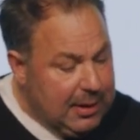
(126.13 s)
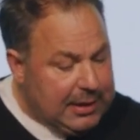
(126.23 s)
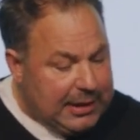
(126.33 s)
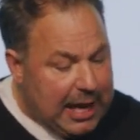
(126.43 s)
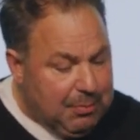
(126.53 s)

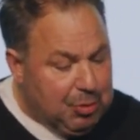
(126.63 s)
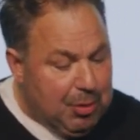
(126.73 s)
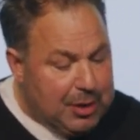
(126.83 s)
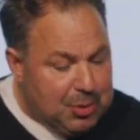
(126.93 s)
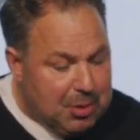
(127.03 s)
that came through
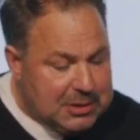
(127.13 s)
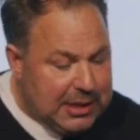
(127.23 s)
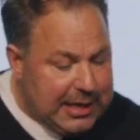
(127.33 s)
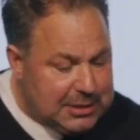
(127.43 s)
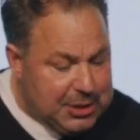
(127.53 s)
our doors
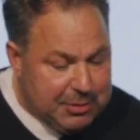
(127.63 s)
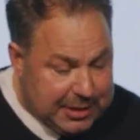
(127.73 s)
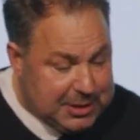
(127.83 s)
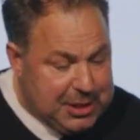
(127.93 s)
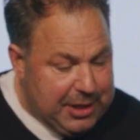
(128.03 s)
last year
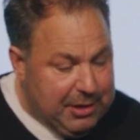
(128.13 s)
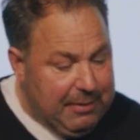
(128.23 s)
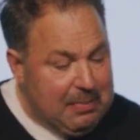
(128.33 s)
this year